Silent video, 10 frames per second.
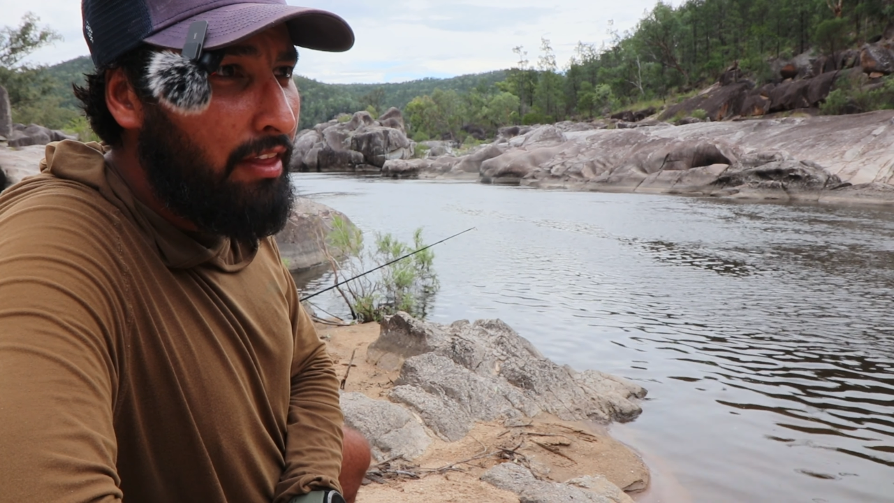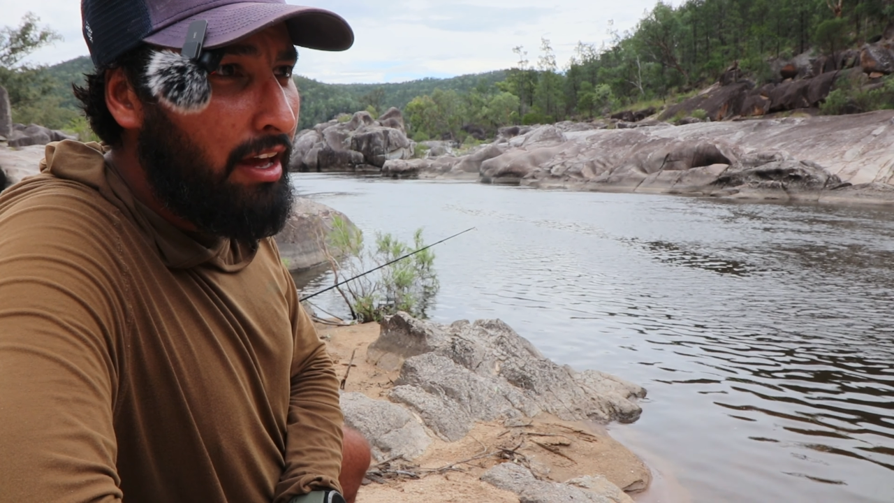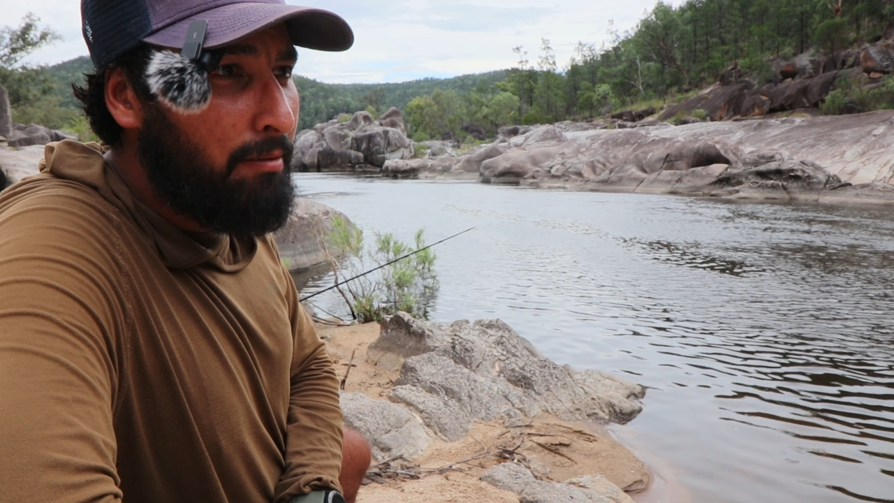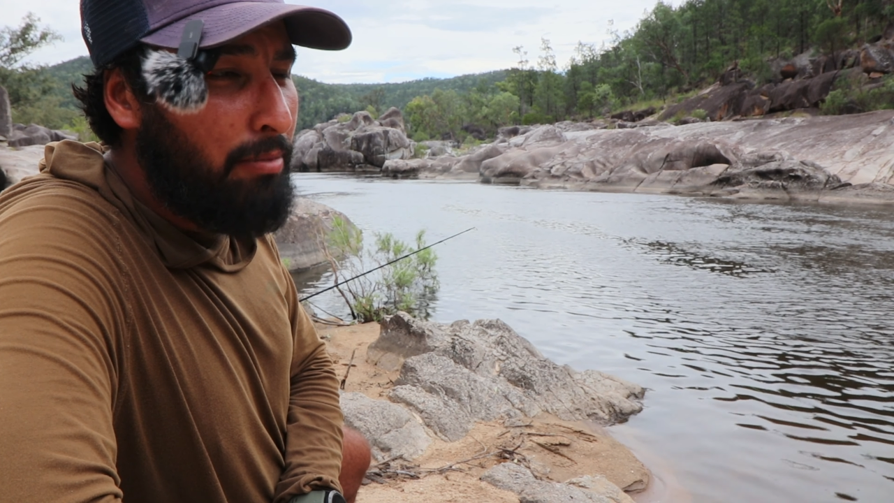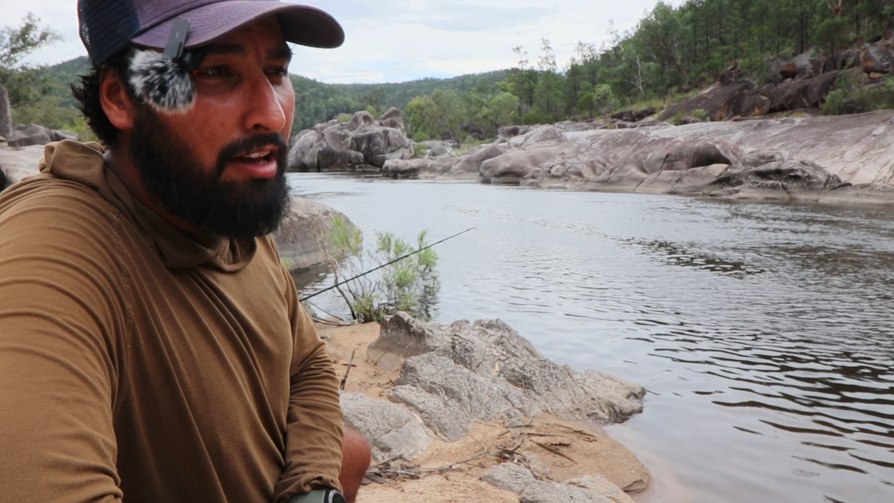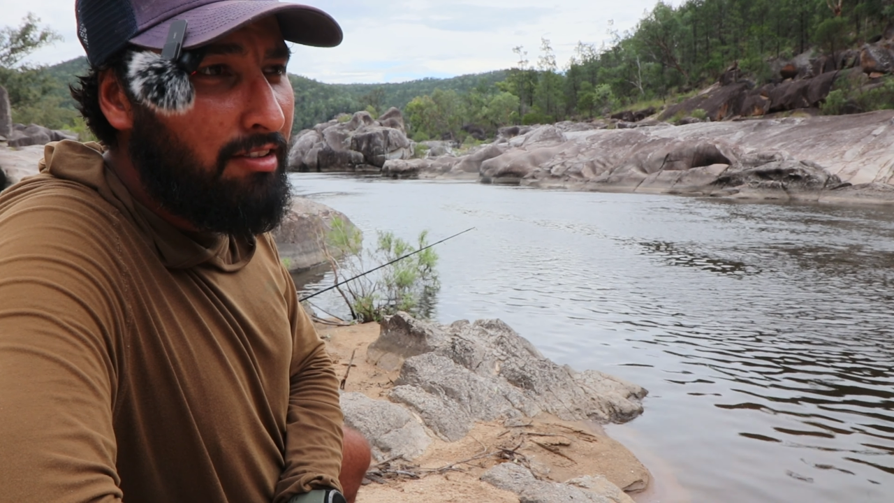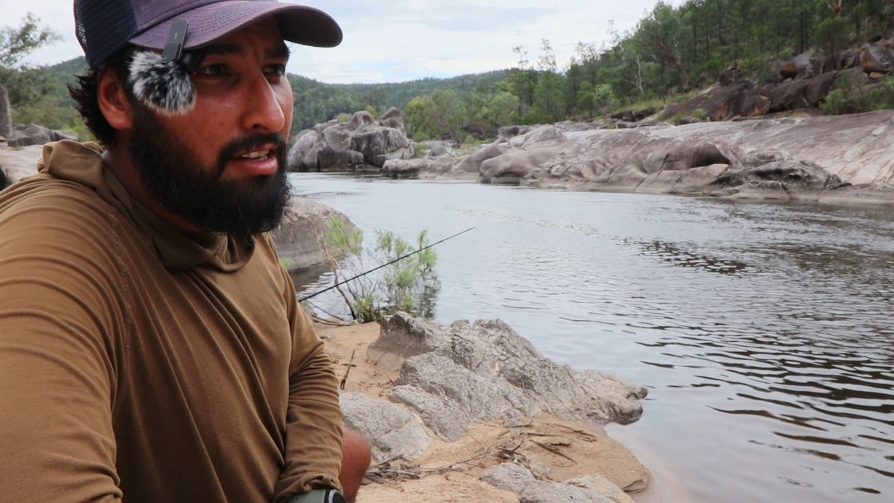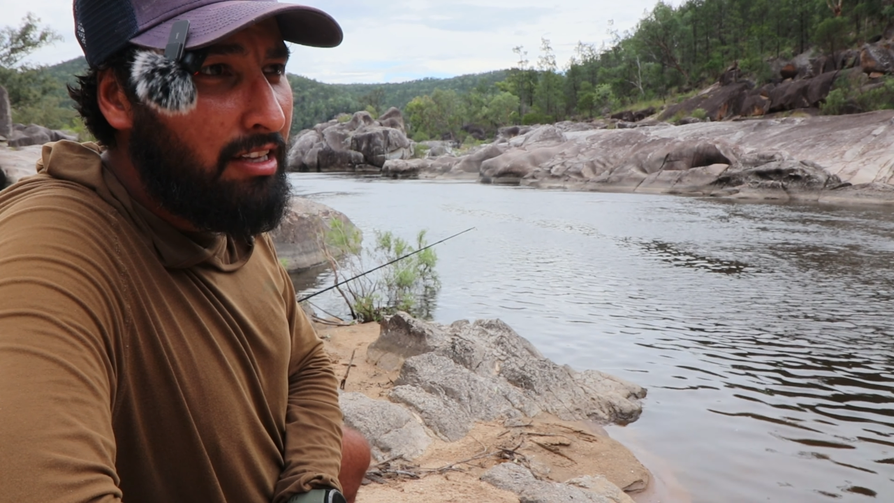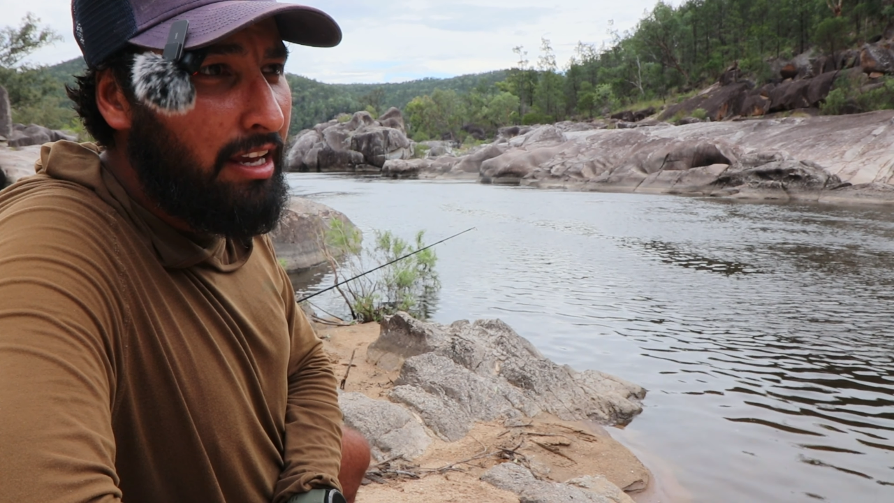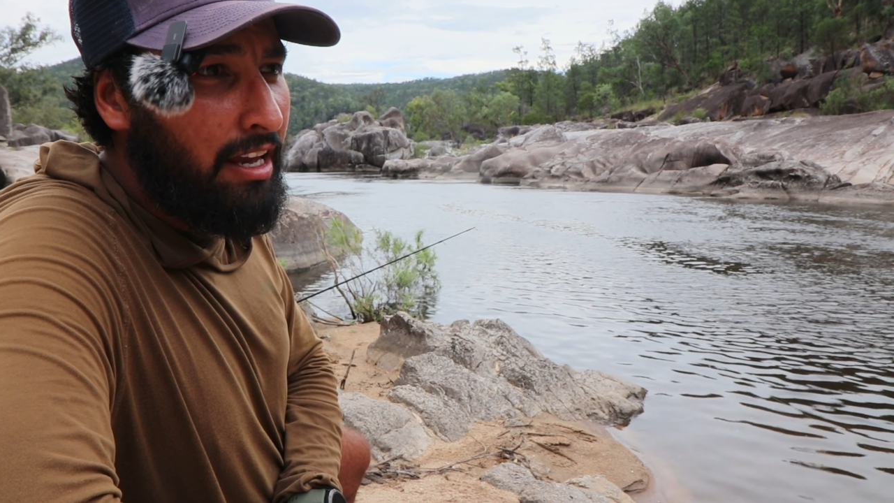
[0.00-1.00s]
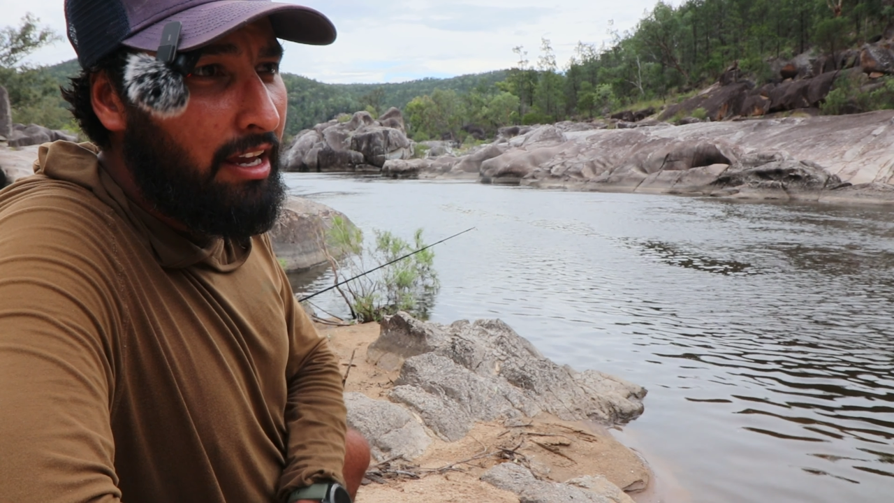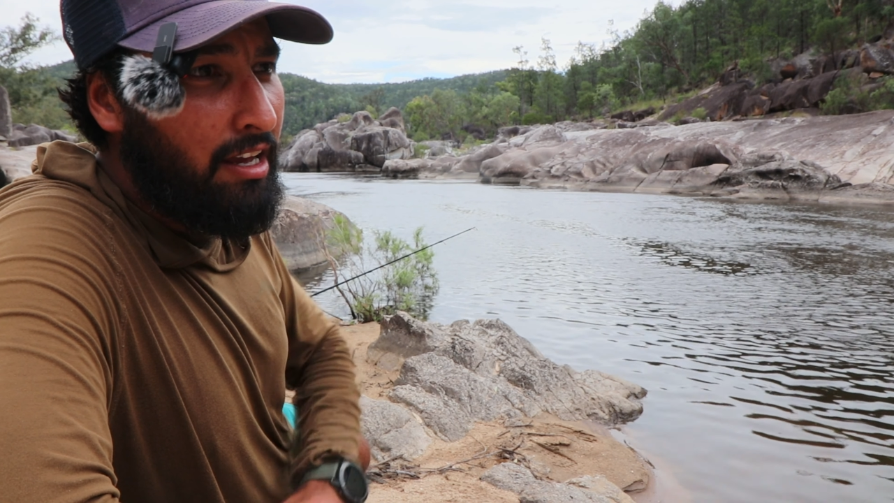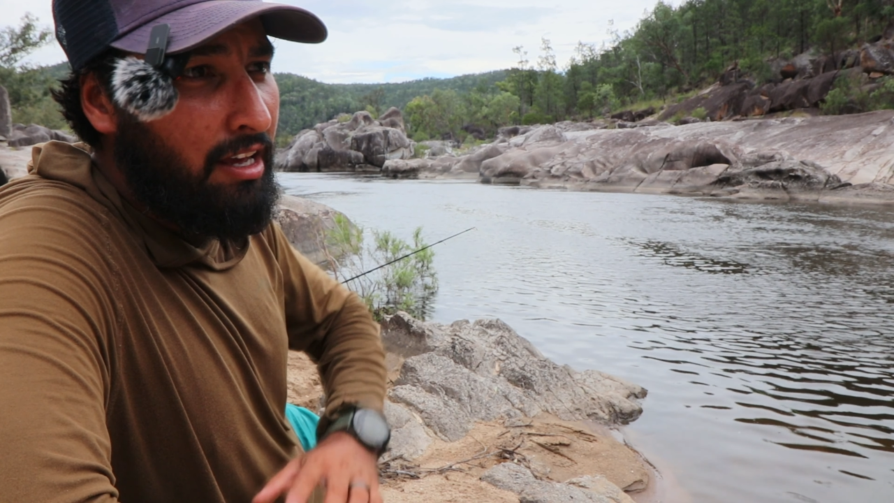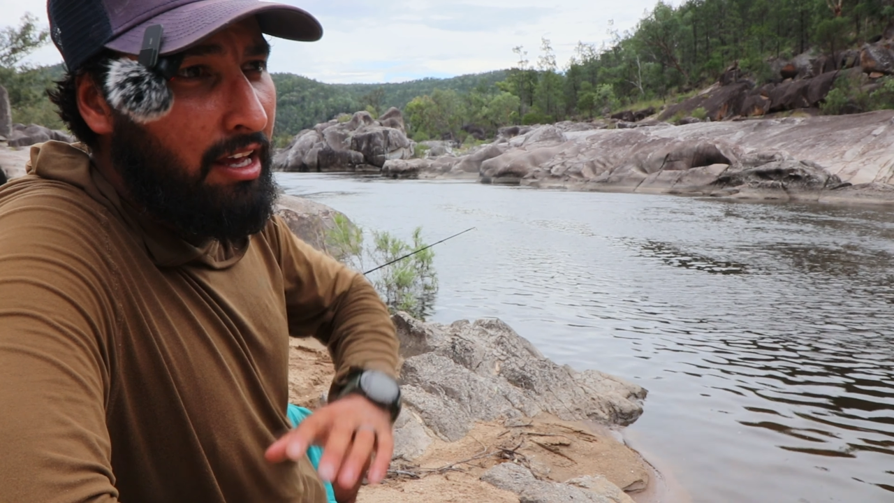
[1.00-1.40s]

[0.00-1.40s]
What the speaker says: then basically,